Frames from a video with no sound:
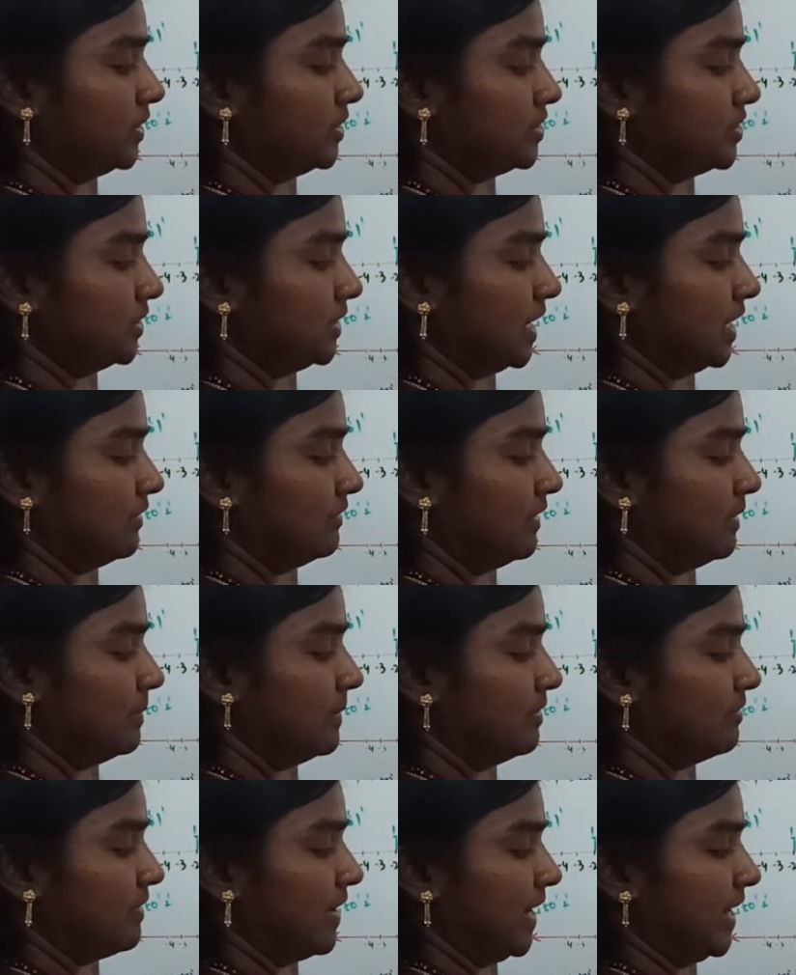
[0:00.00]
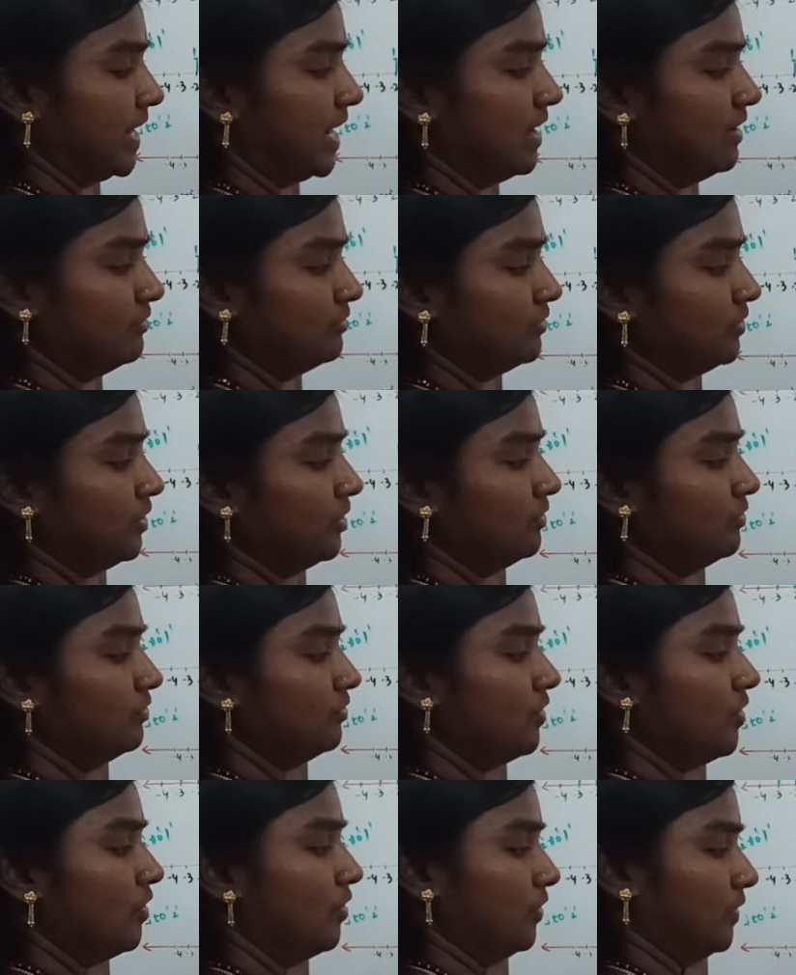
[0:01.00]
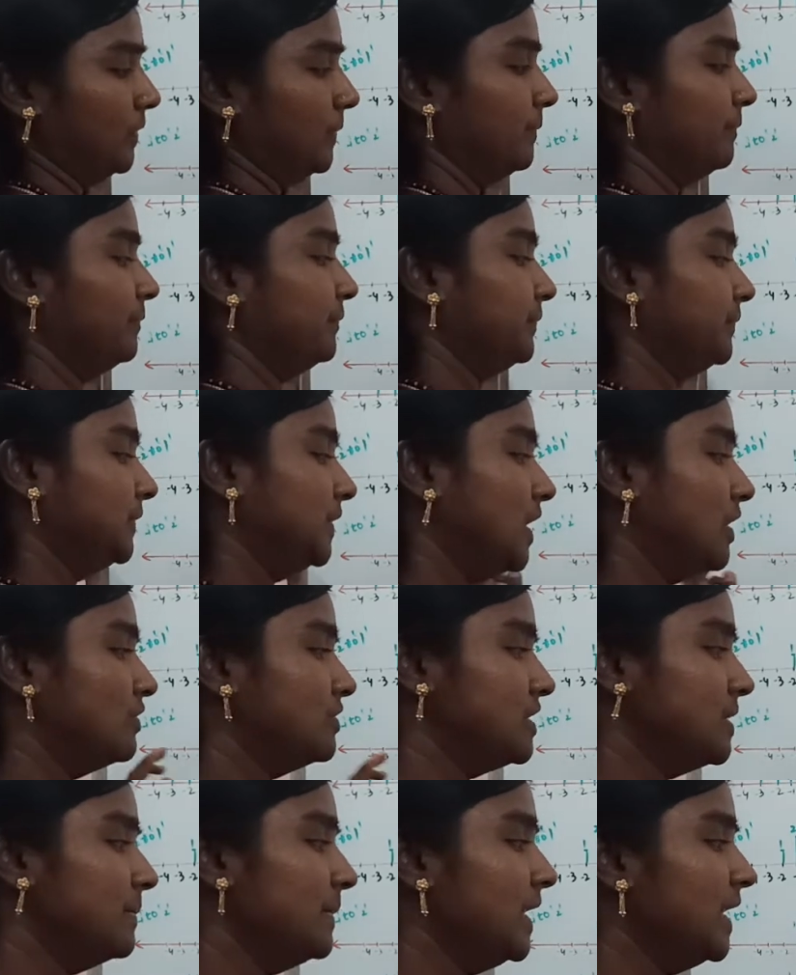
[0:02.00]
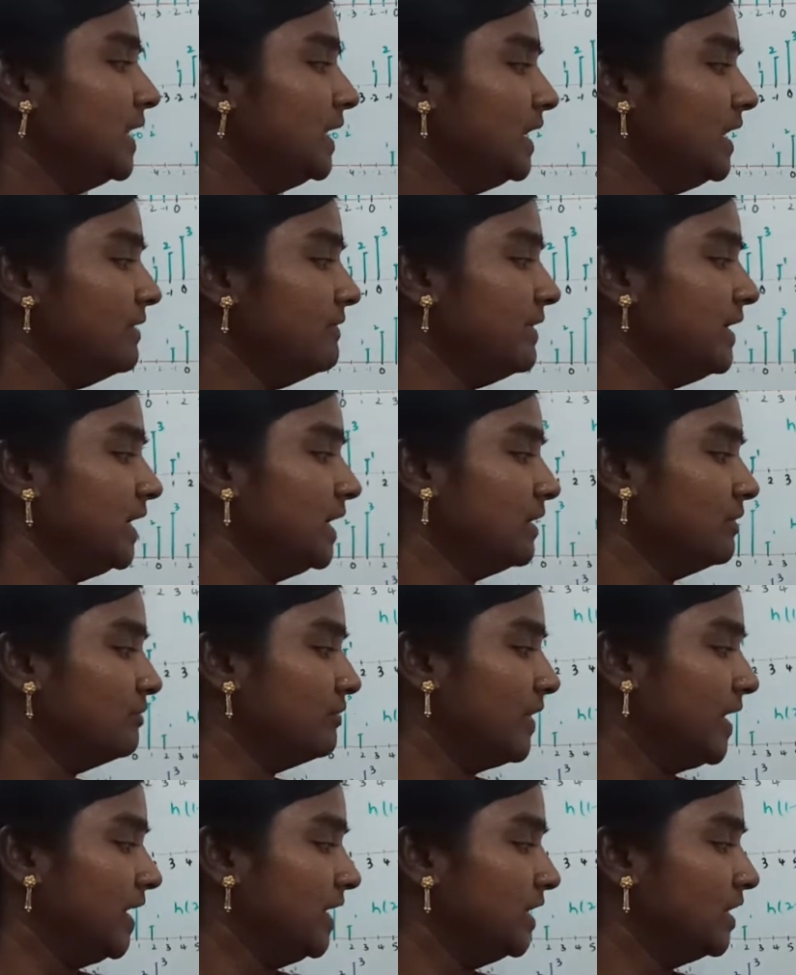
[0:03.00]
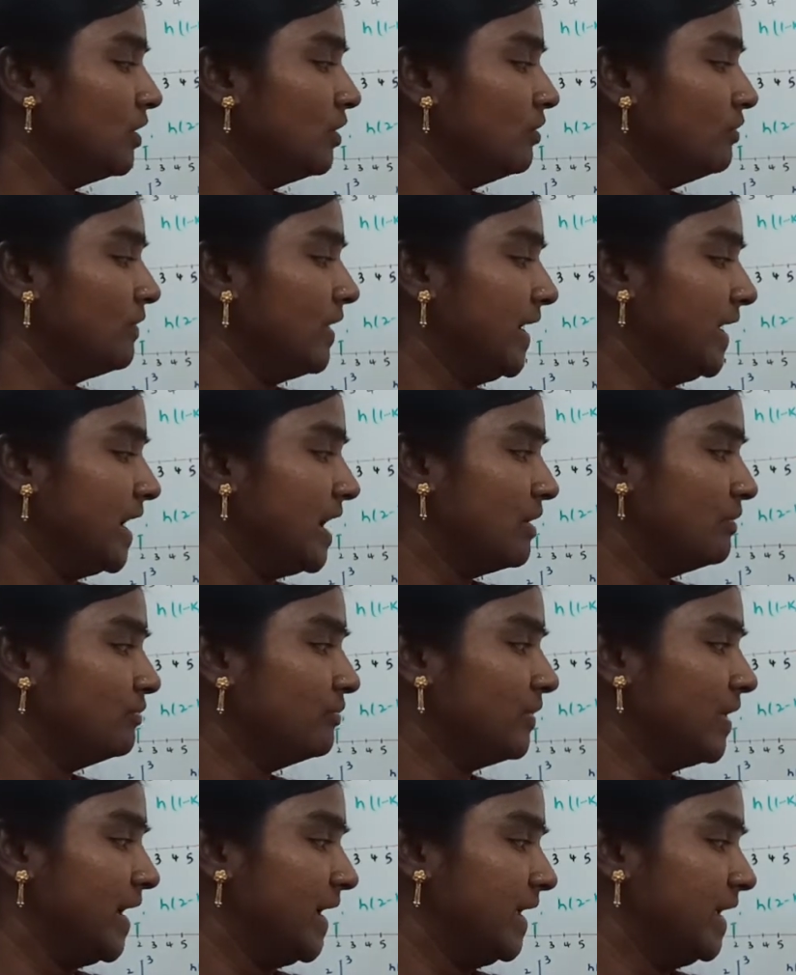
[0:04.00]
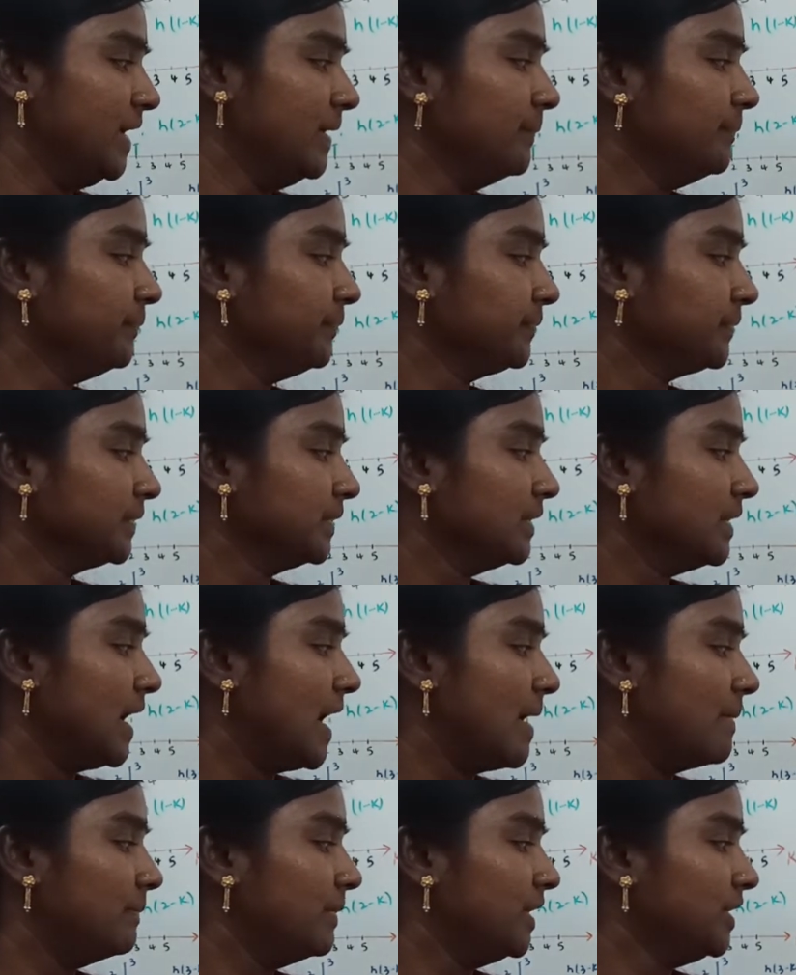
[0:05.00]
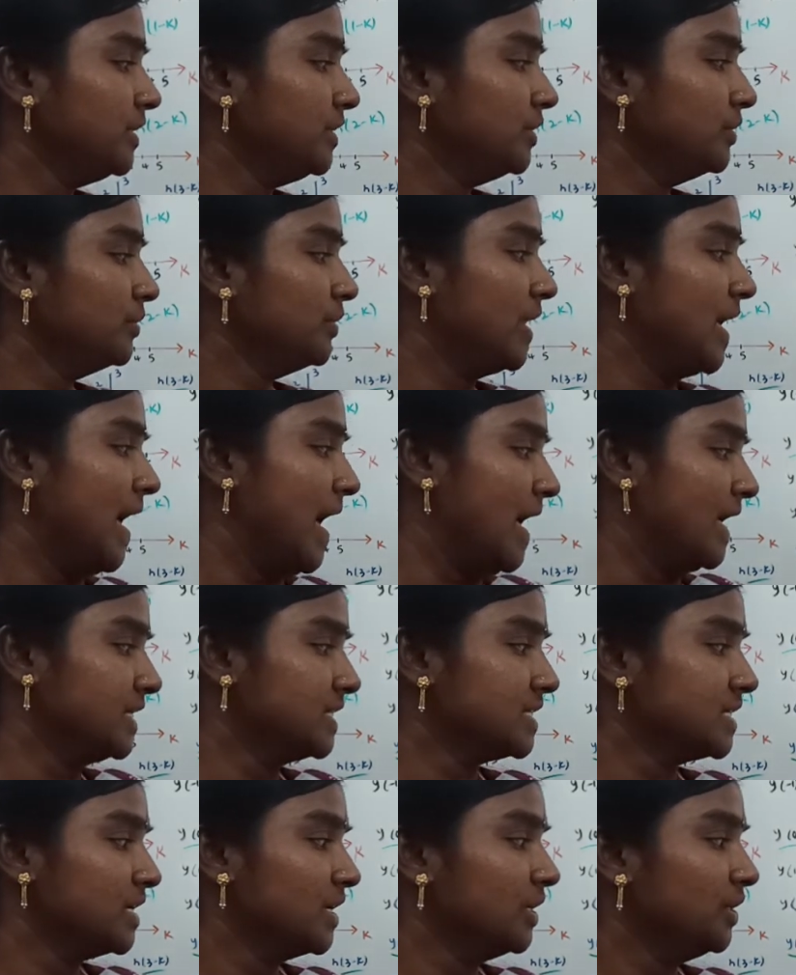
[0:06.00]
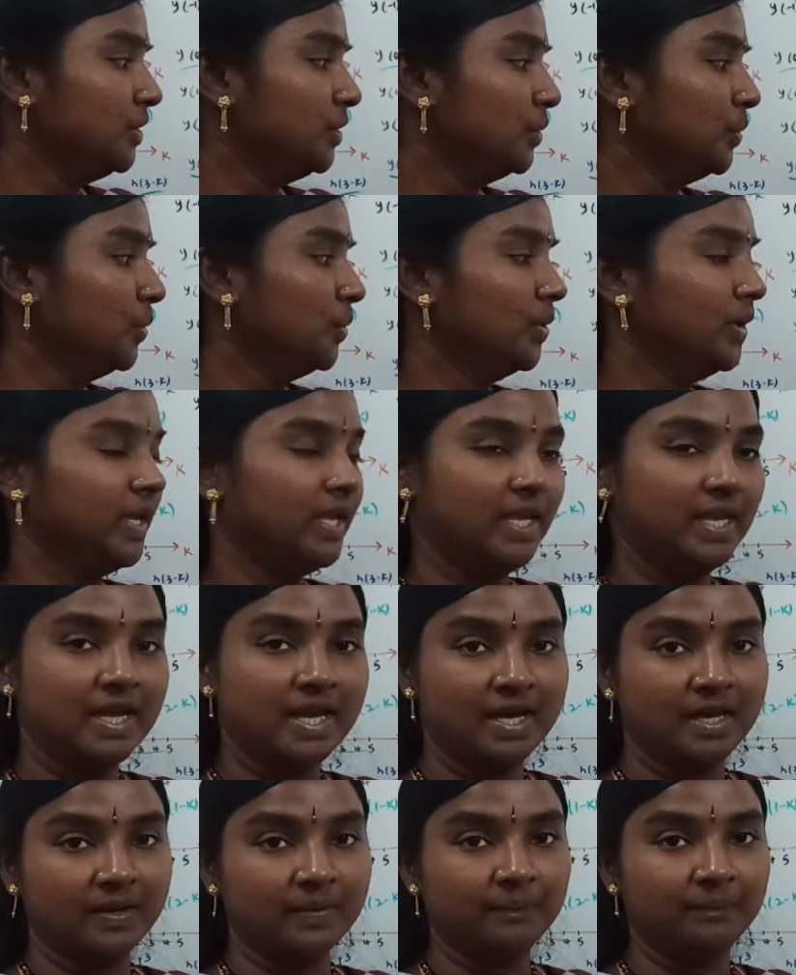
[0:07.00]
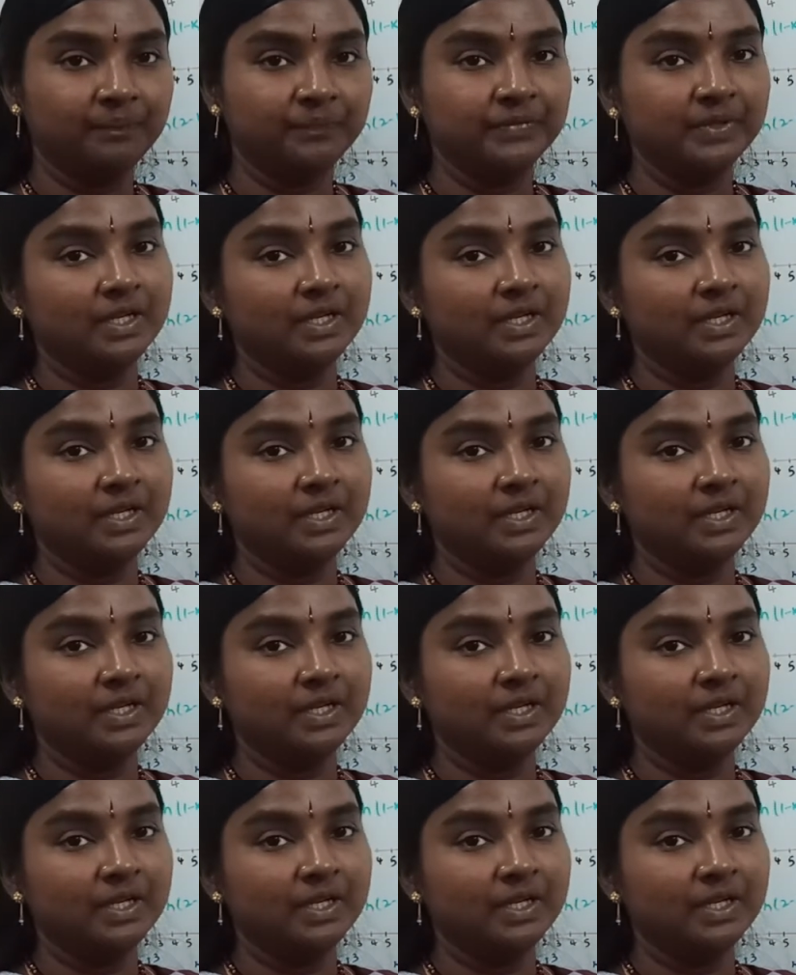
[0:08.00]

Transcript: So that will be y of 4. Now similarly we can find out y of 5 amplitude as 2 here.